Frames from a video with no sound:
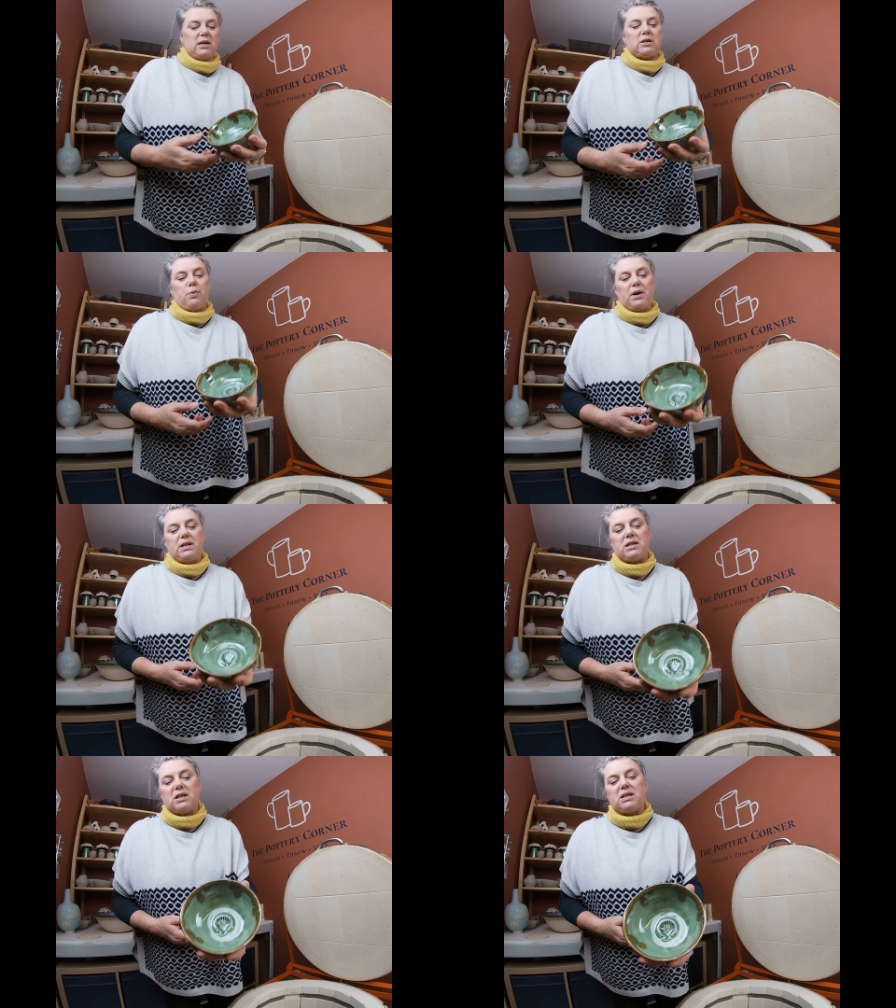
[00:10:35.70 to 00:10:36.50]
This one
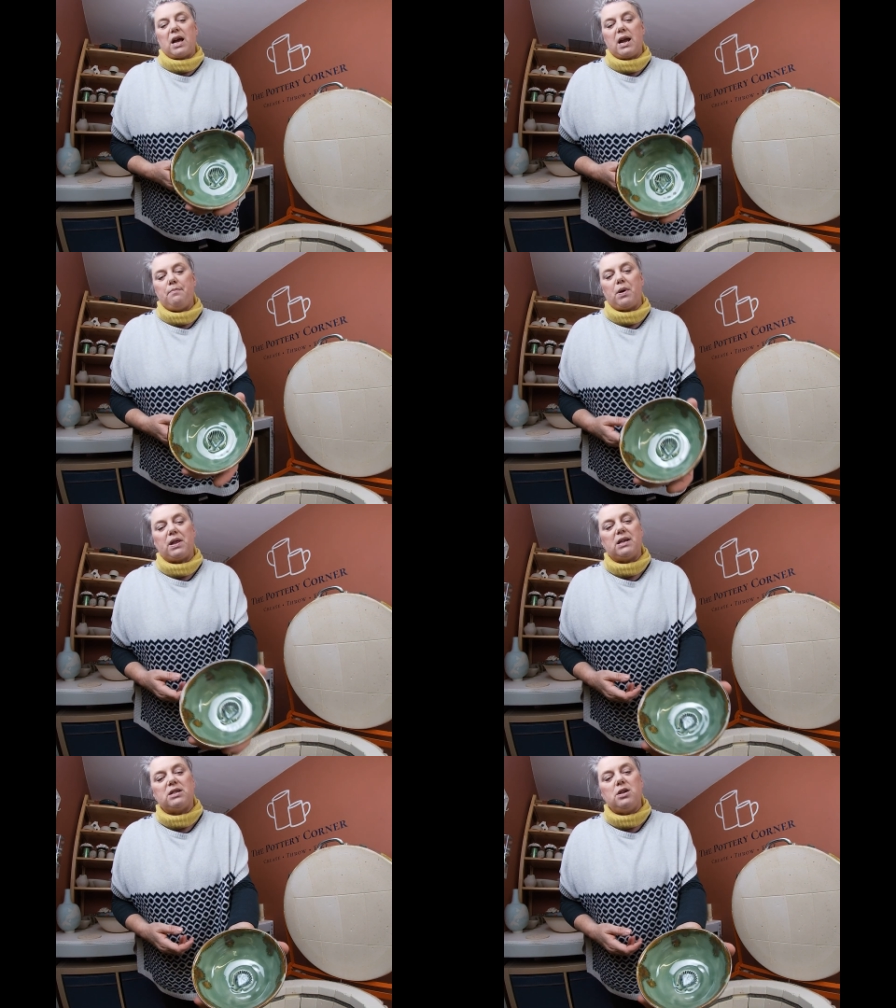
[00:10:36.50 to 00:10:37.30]
is the same,
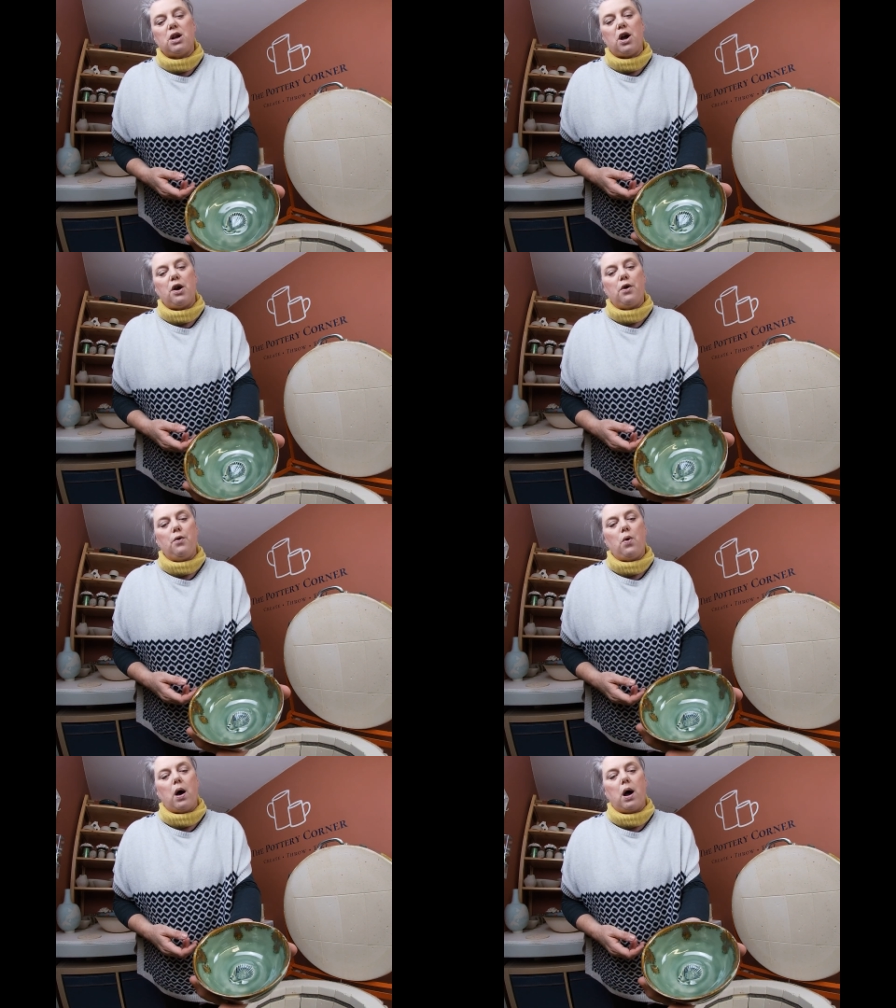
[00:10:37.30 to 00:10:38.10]
but there's
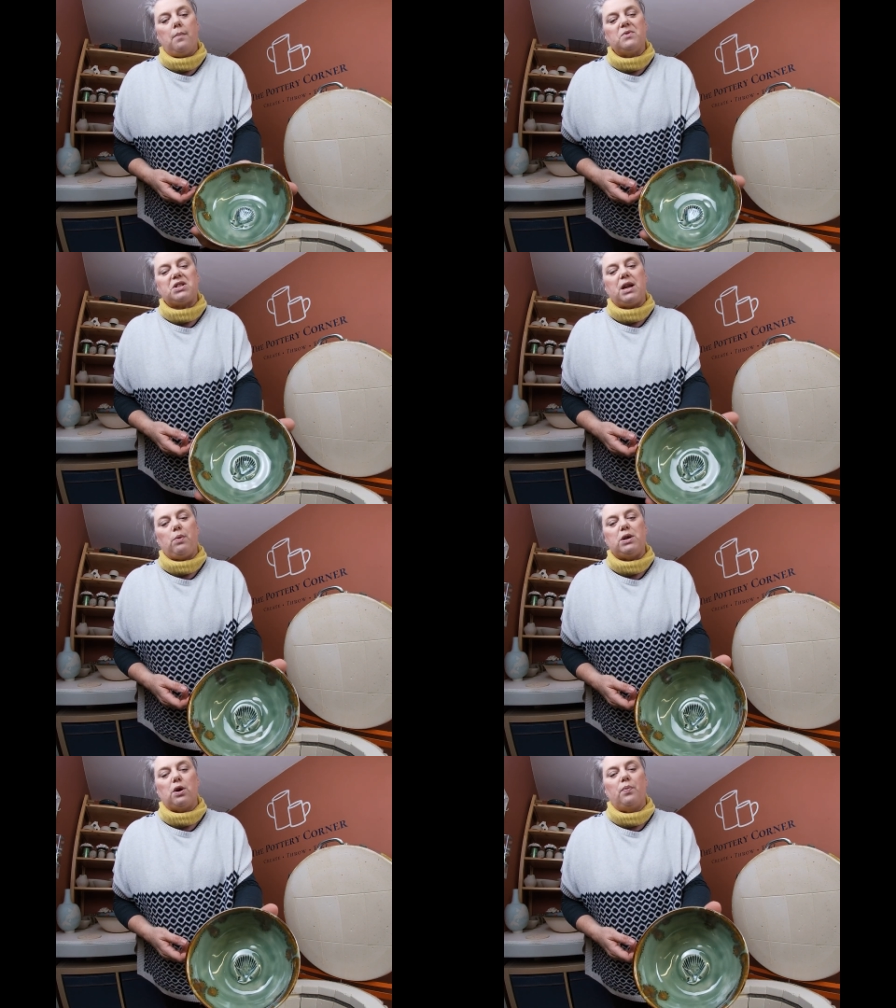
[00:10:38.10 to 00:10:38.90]
no
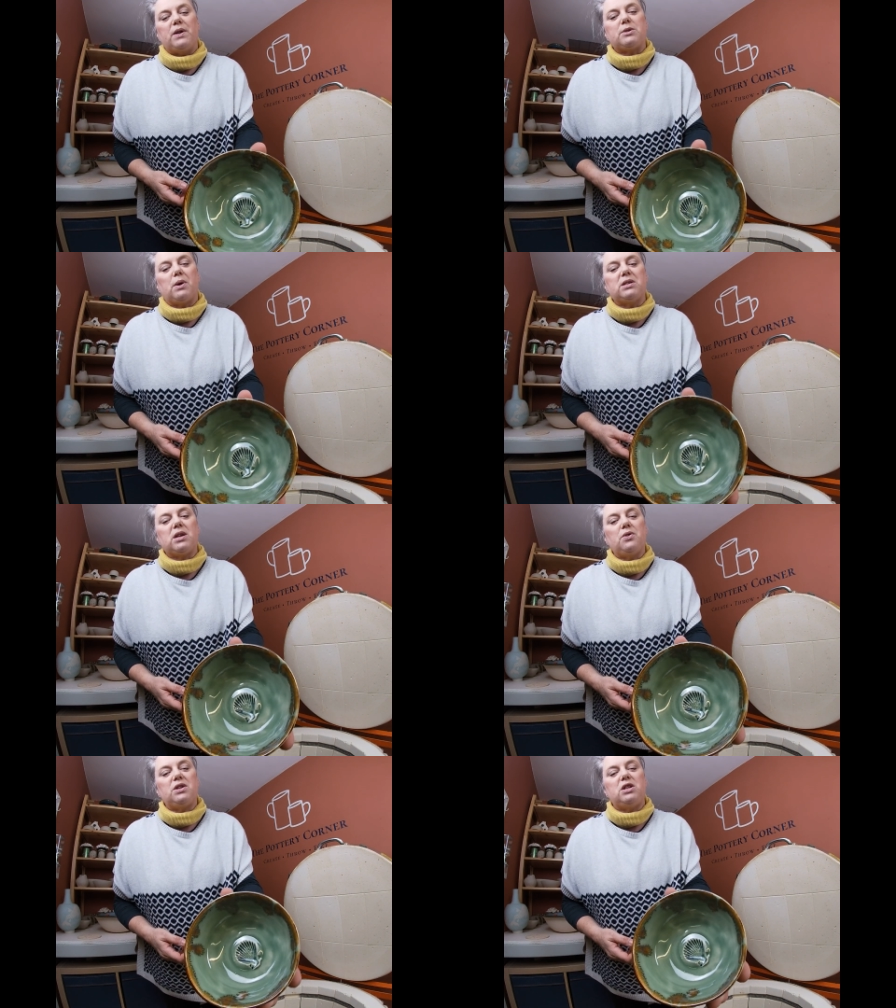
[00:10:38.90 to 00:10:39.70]
seaweed on this one.
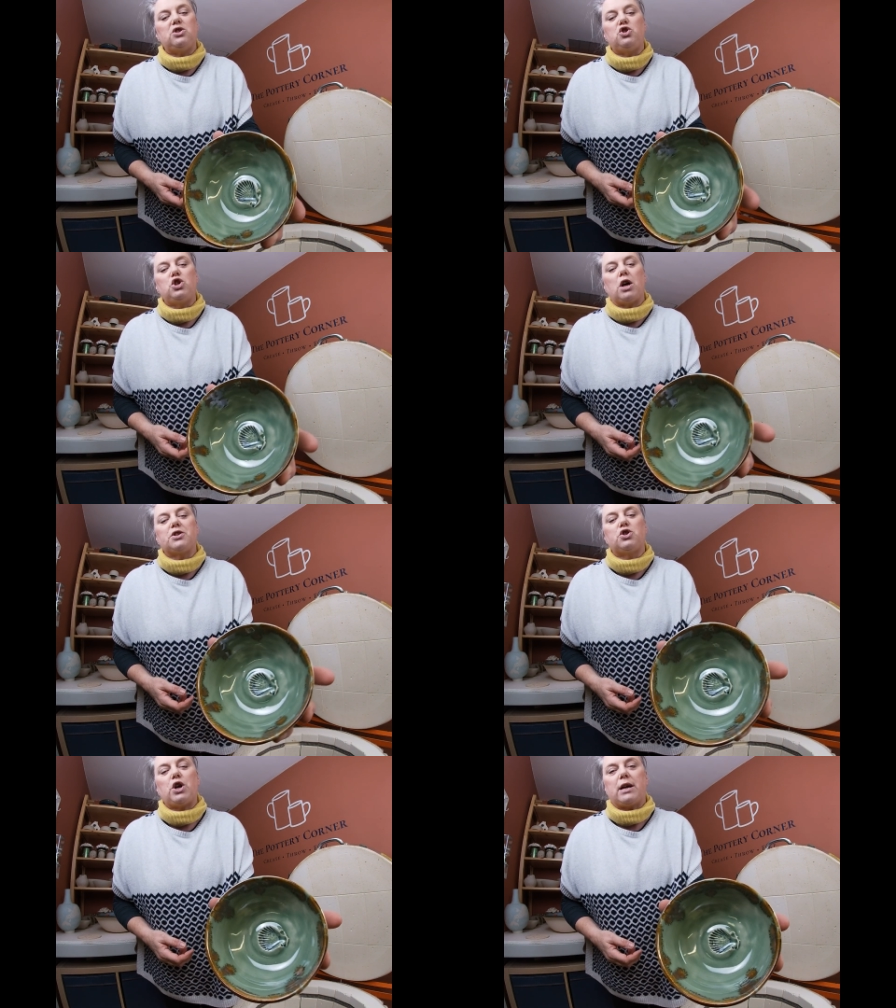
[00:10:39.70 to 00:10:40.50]
So this is
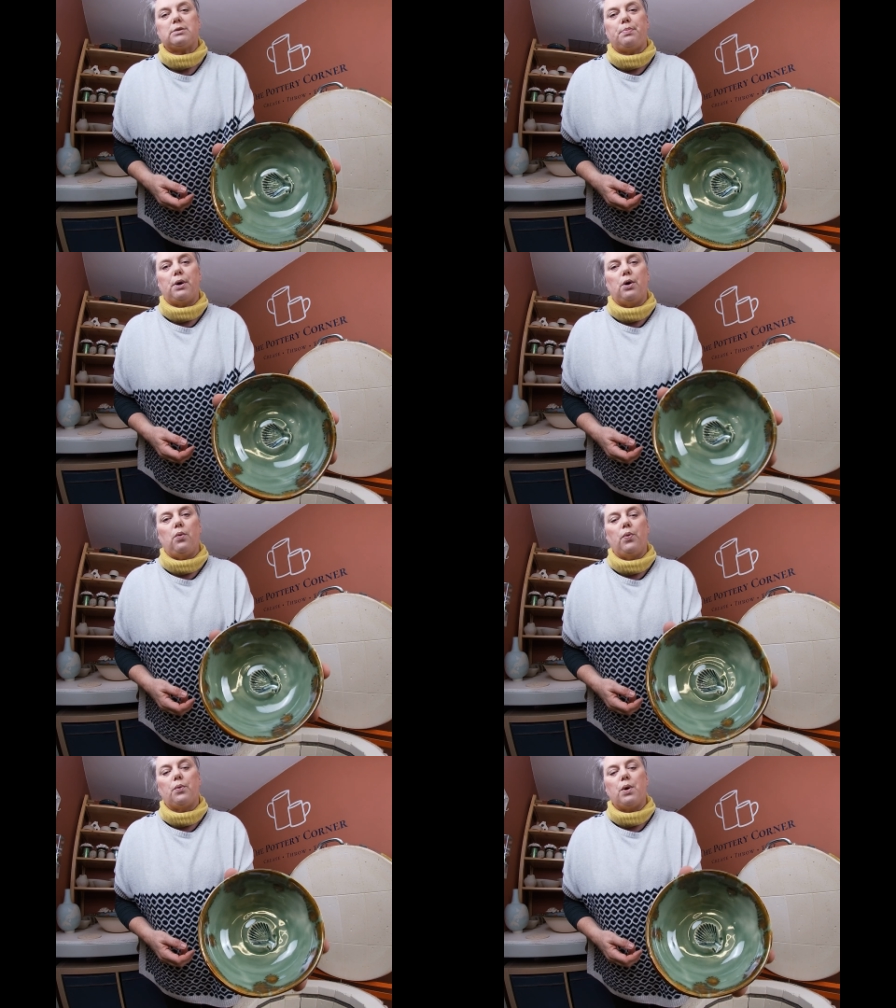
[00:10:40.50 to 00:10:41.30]
just Jasper
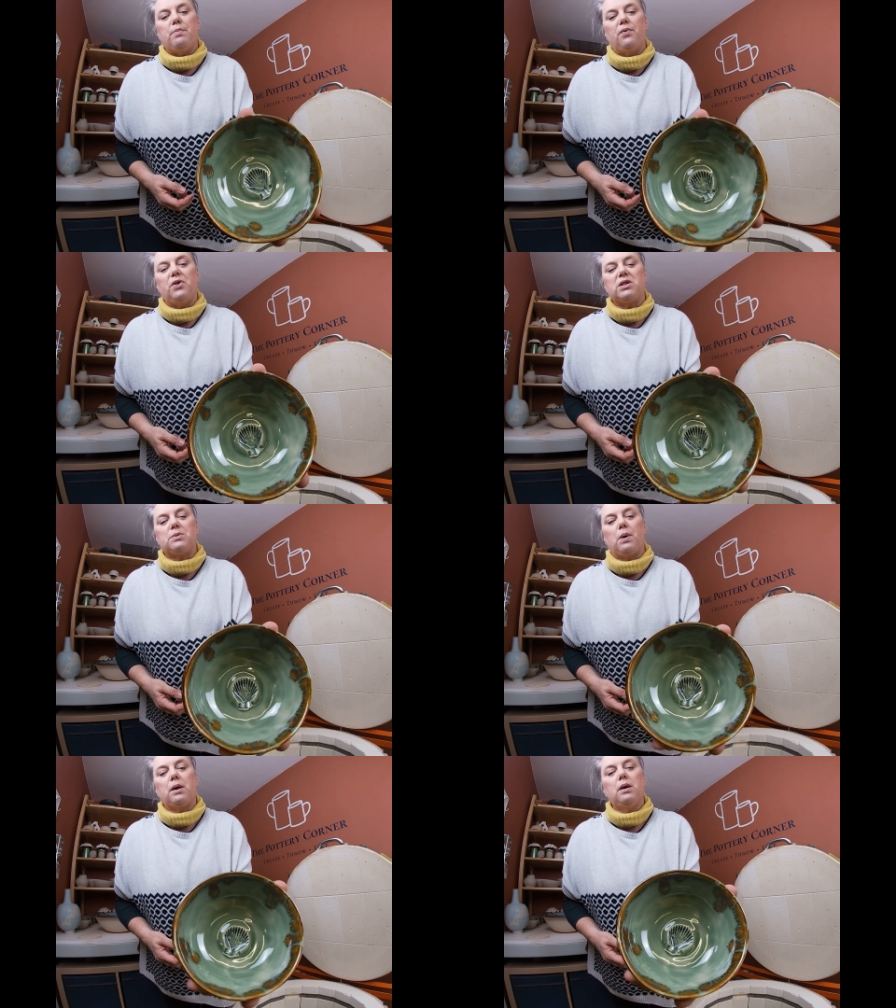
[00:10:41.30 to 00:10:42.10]
on the rim of
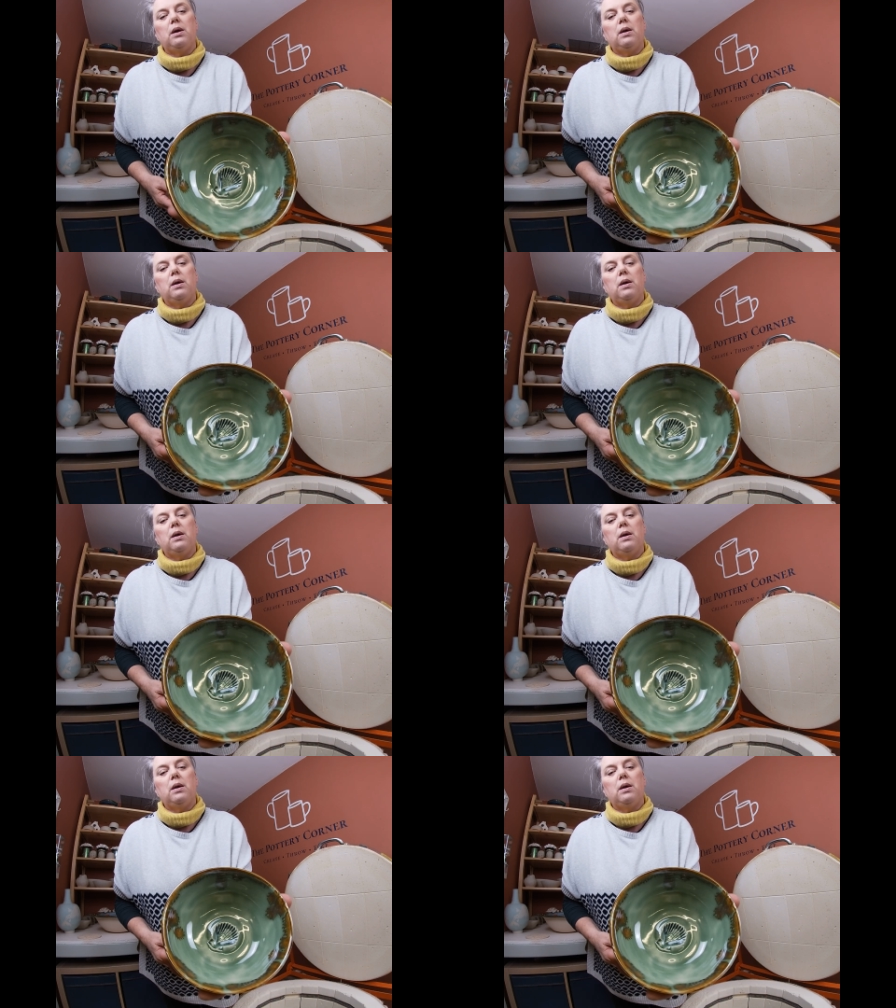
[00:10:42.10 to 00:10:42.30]
this one.